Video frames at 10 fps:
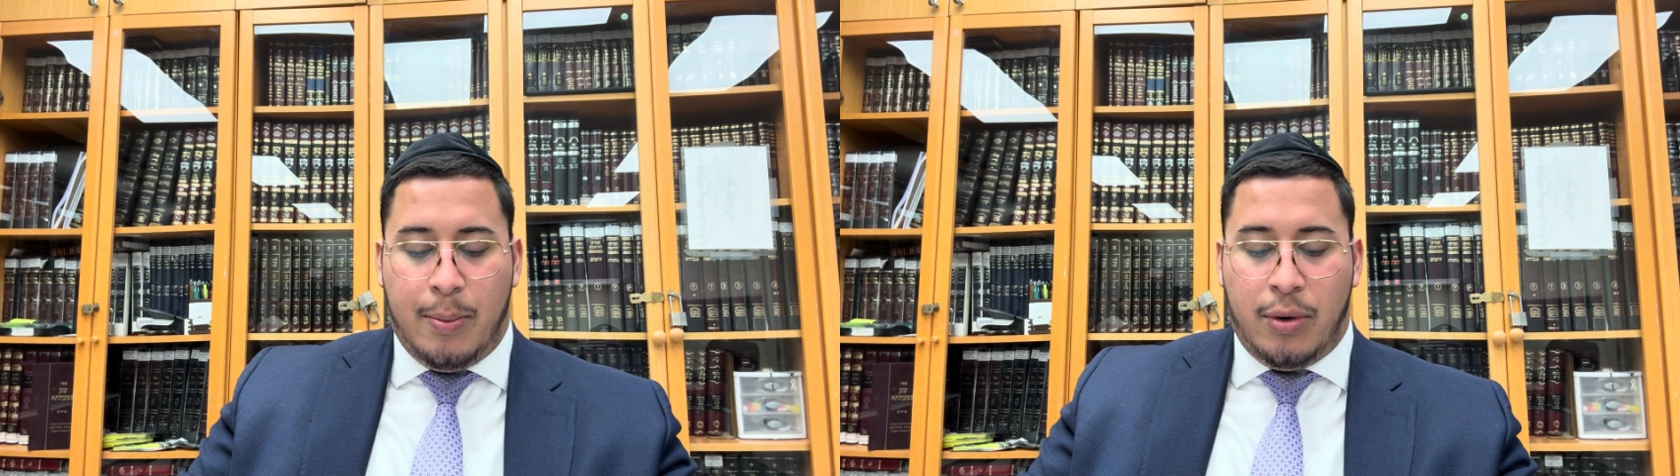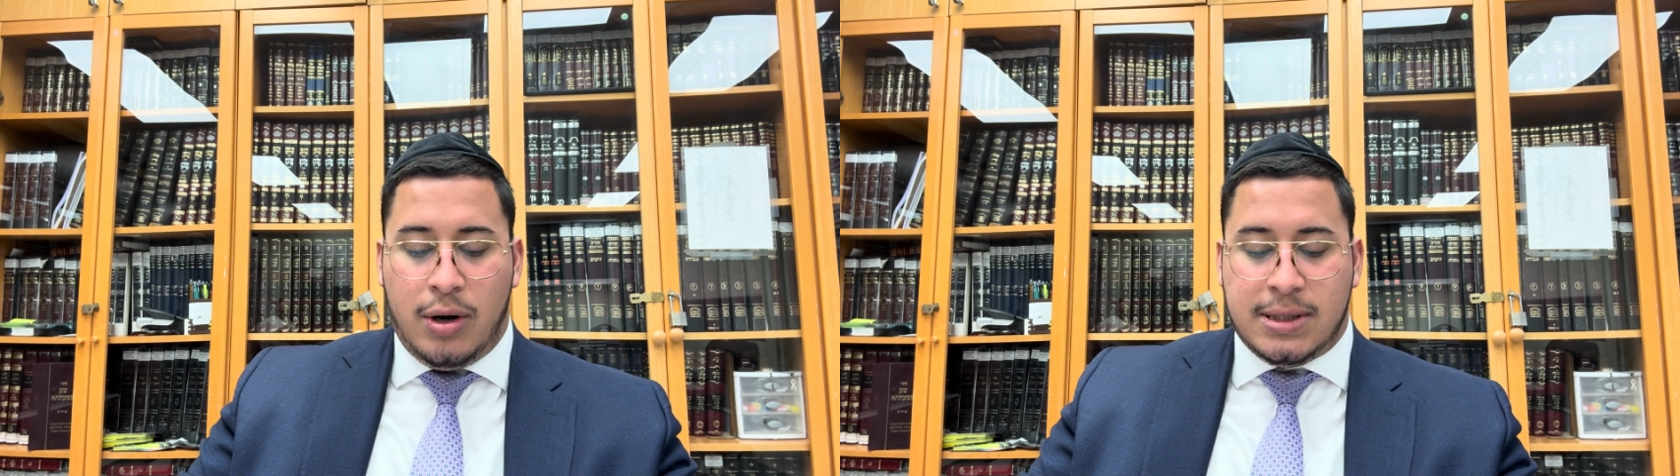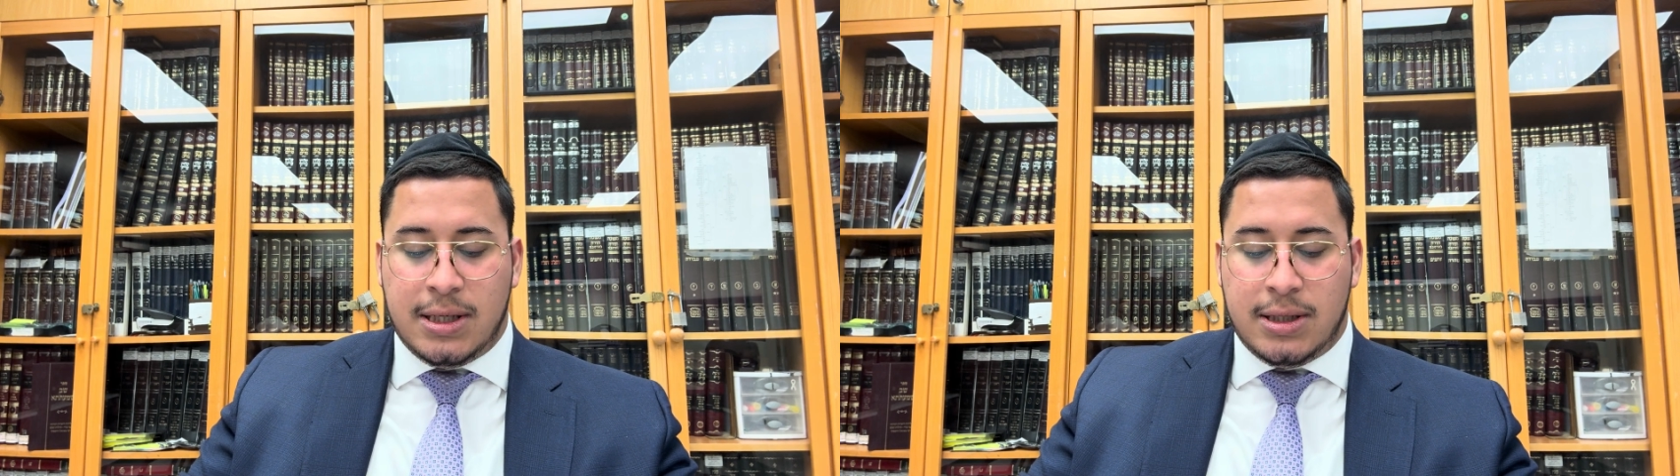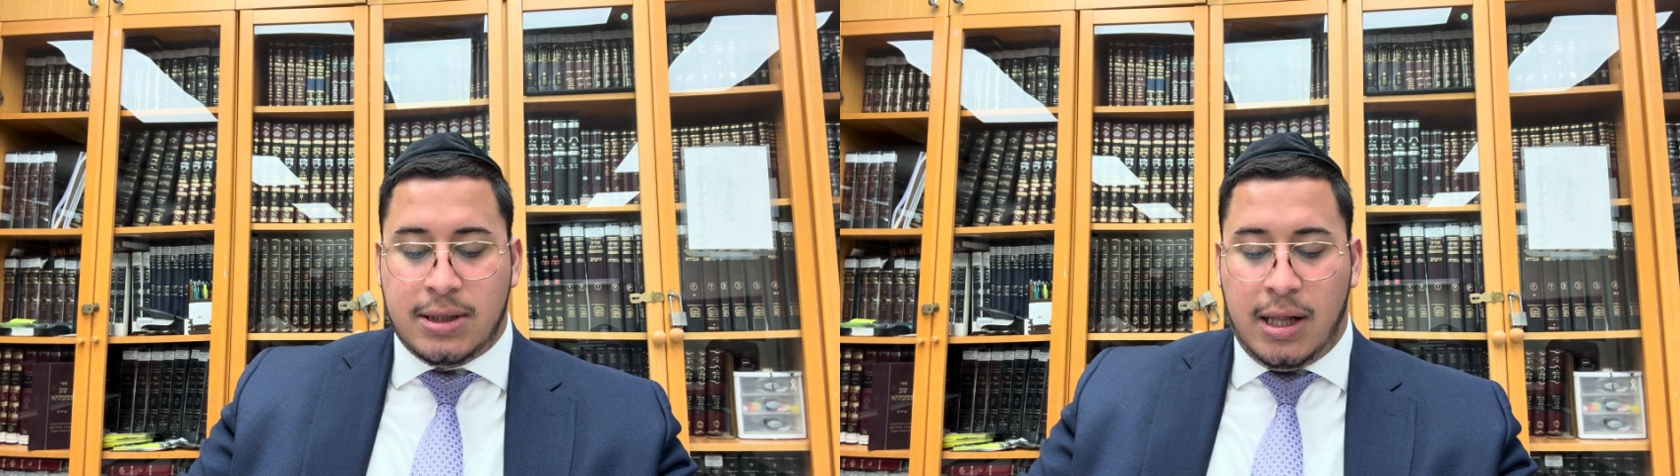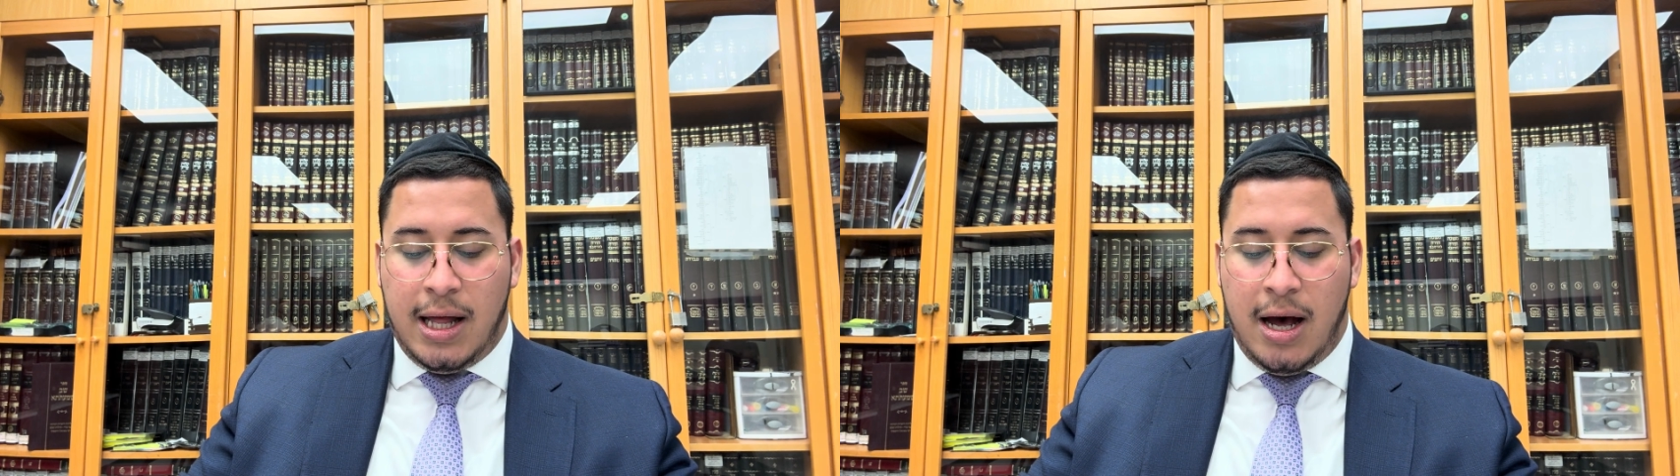
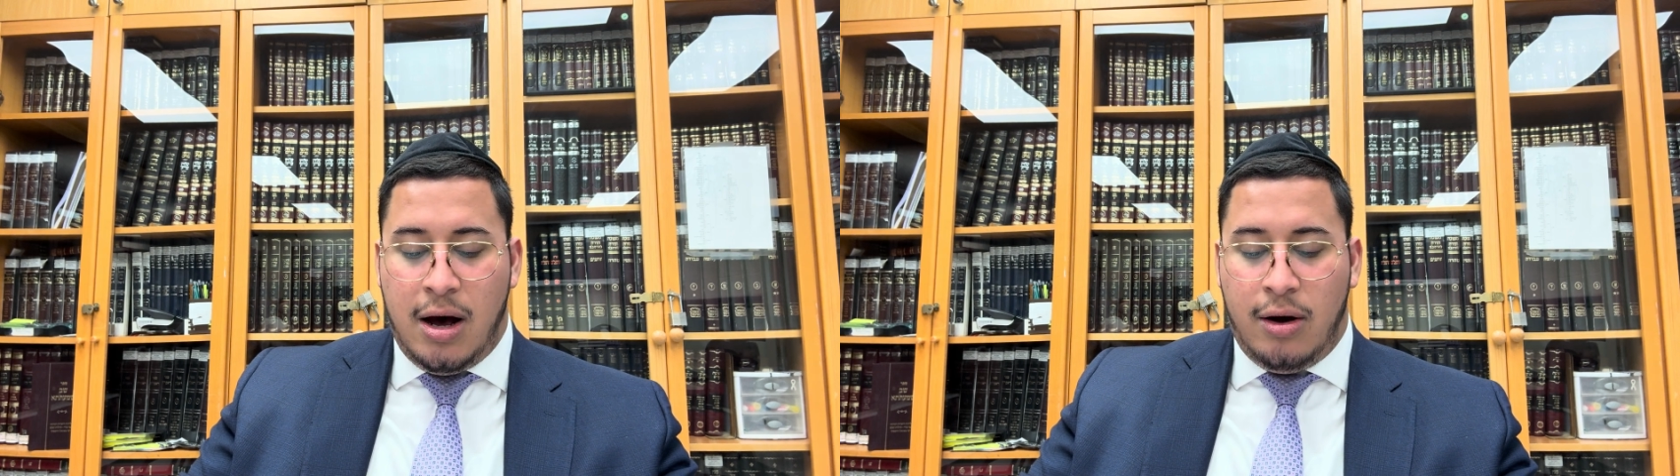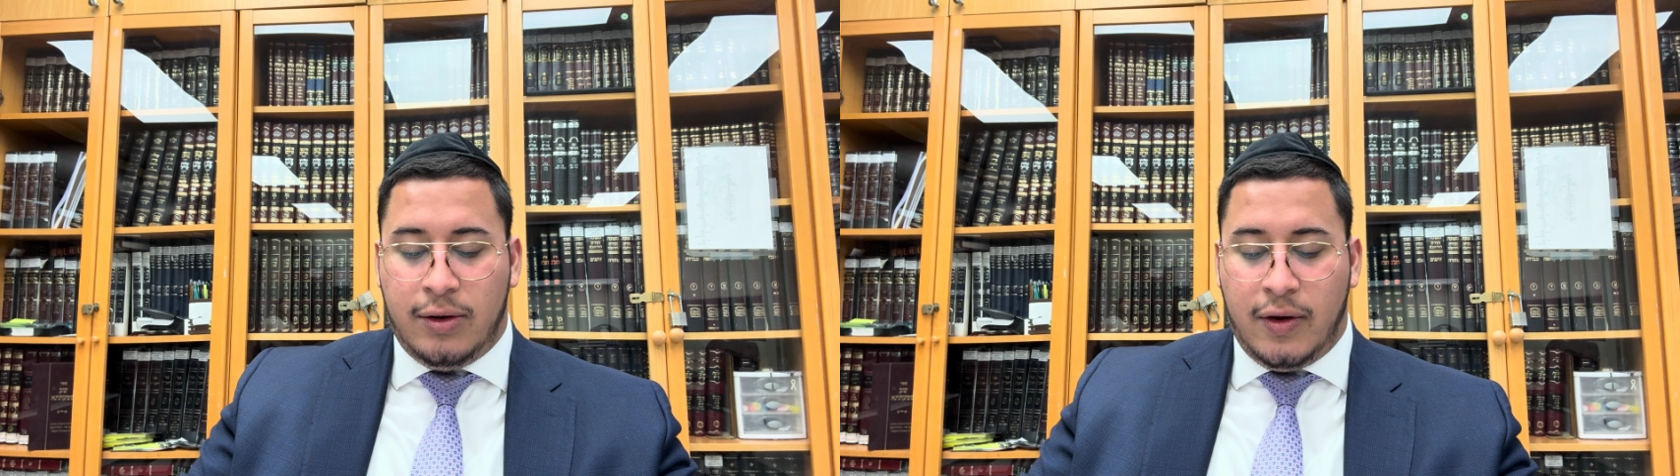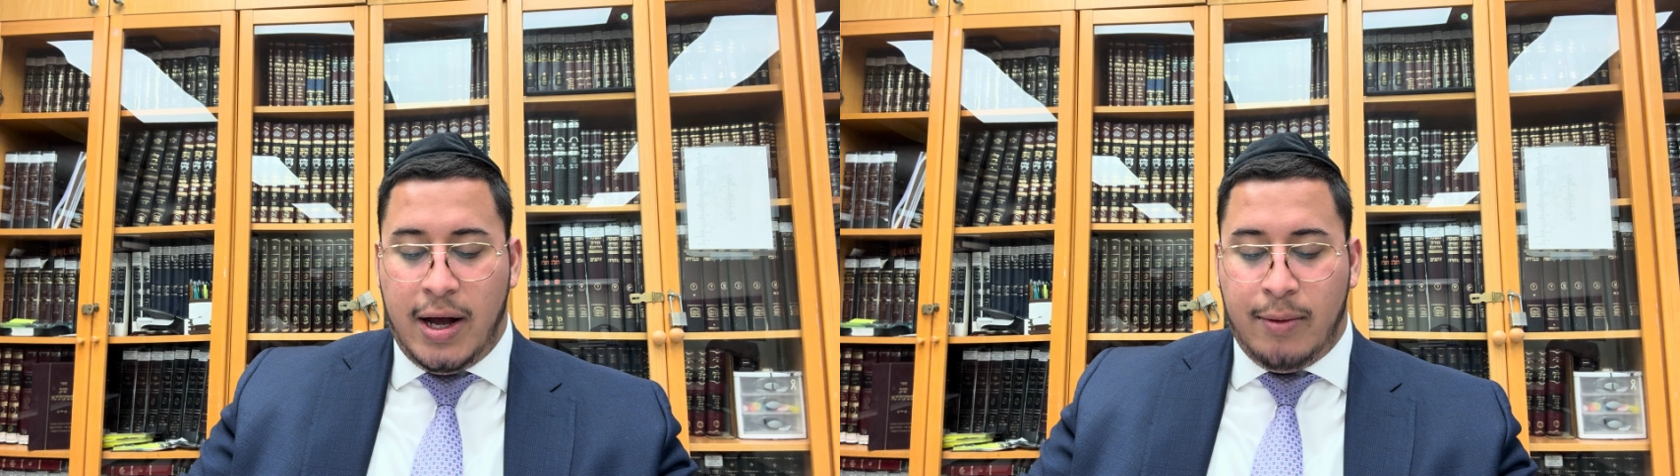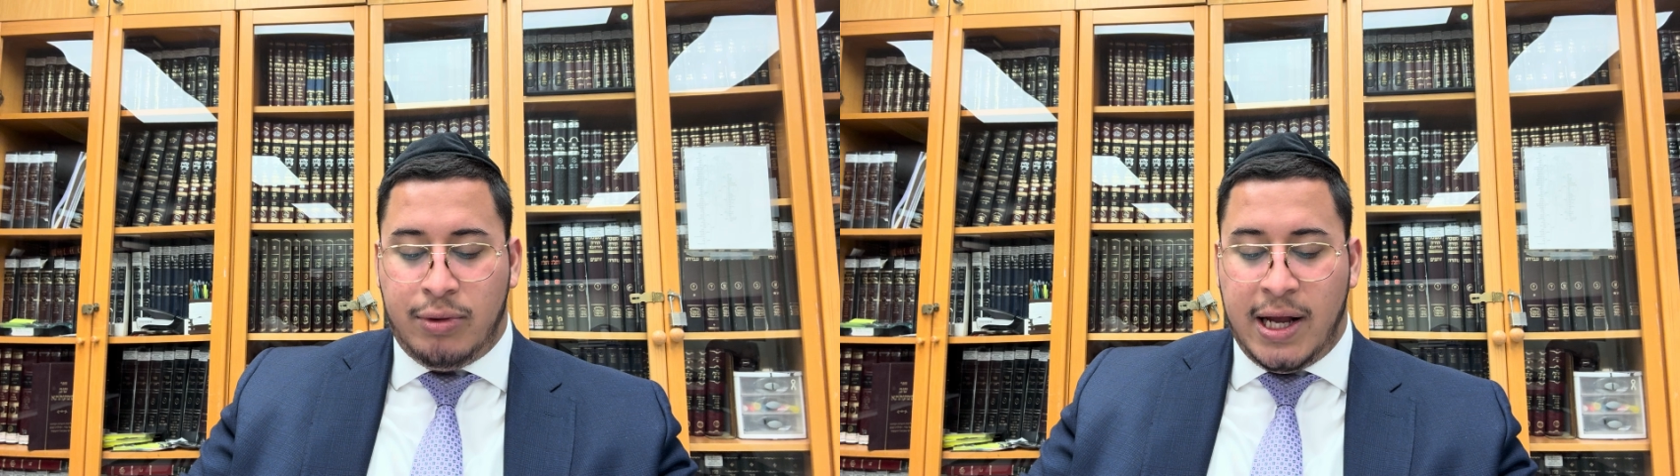person's allowed to